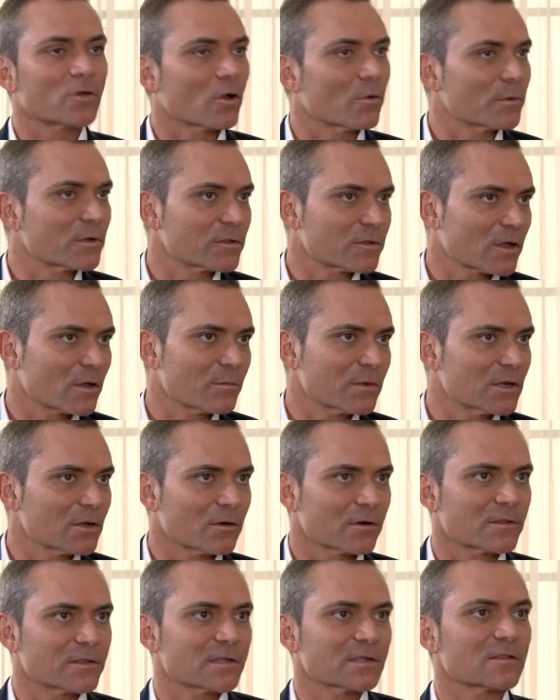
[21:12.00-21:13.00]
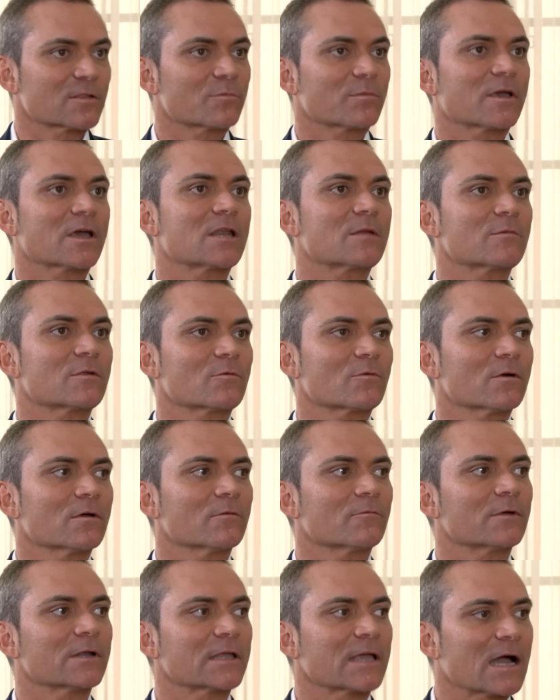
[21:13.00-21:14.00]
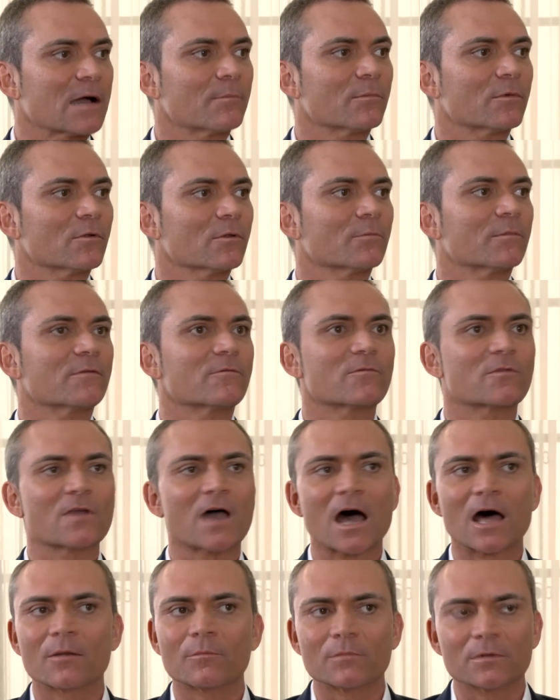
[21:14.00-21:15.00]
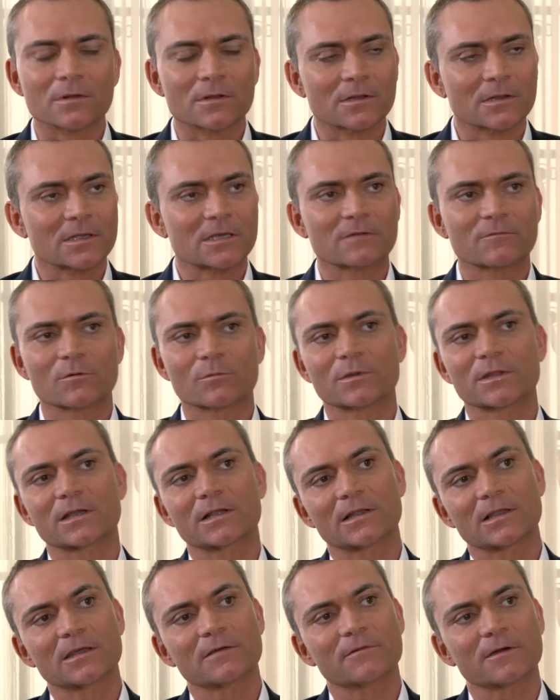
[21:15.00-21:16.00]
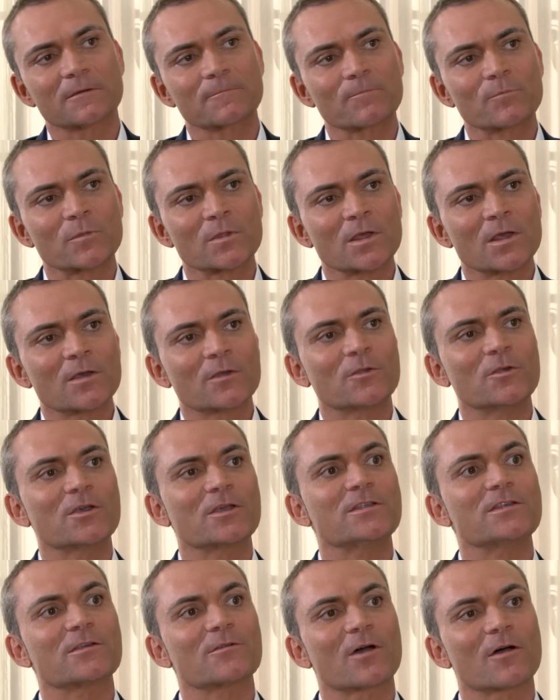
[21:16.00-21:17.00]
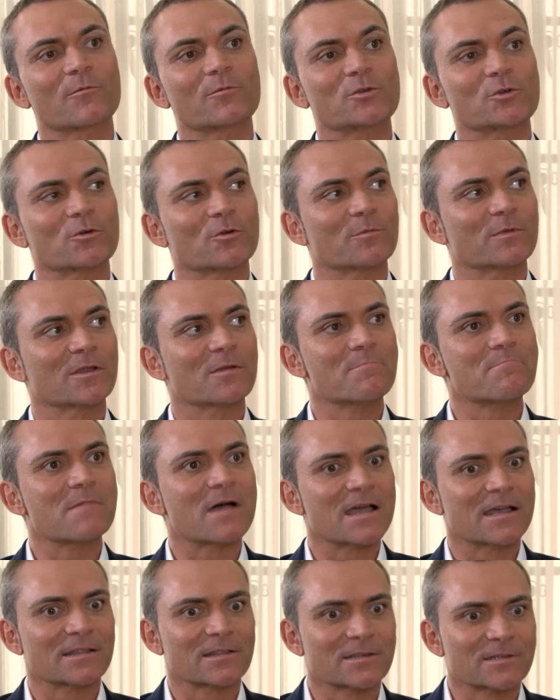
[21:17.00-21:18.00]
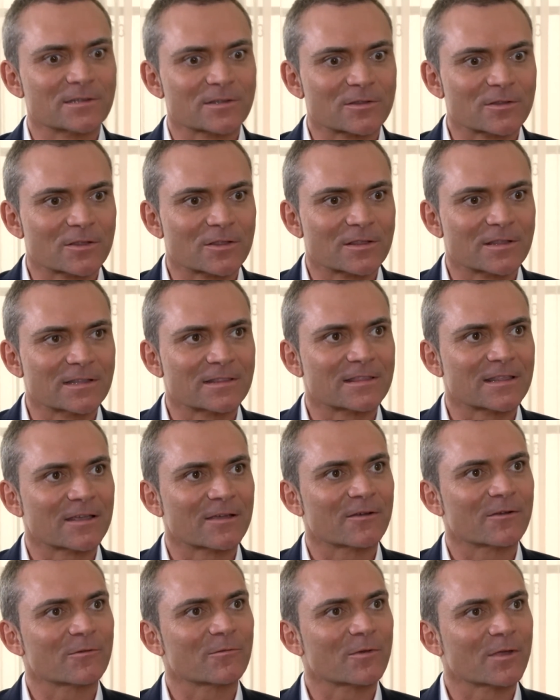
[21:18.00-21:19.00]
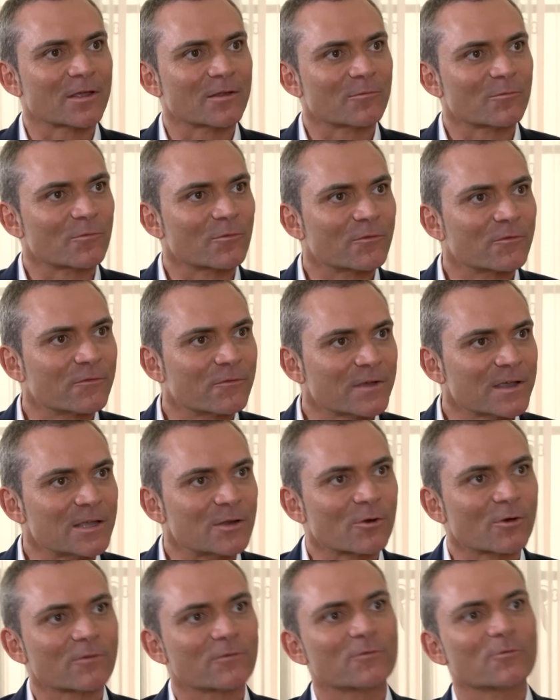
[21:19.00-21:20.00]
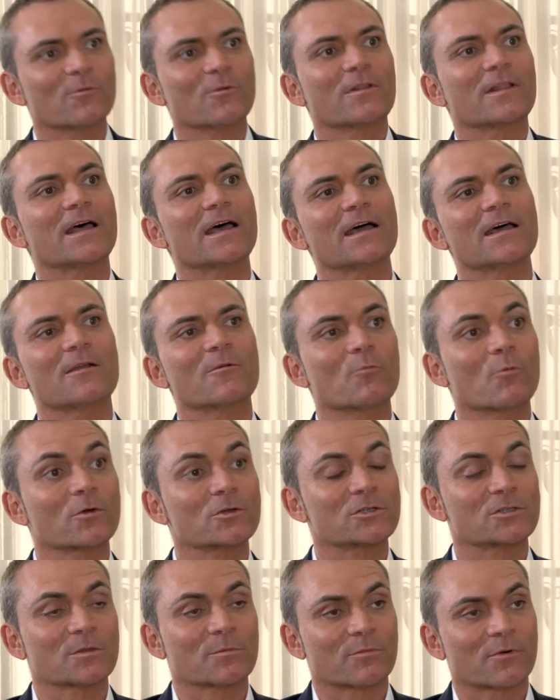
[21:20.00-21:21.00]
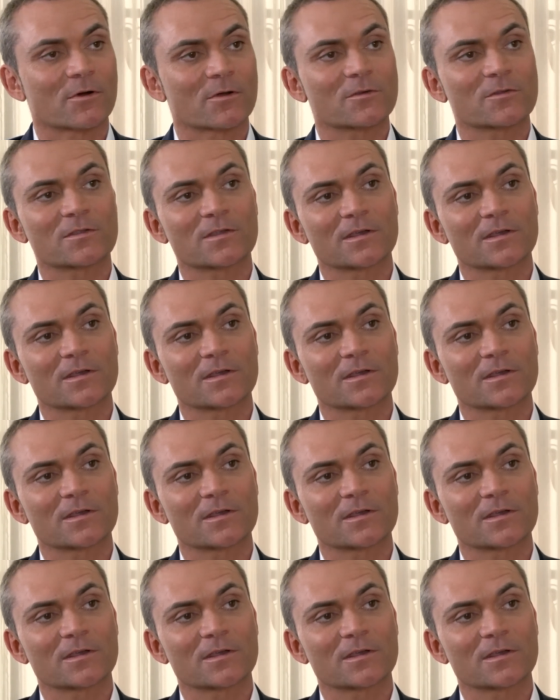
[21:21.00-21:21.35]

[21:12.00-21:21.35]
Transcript: told me so many nice things about him as well. Really humble, but unbelievably clever. So you could, I'm sure it'd be amazing just to sit there and, and feed off all that and watch the process,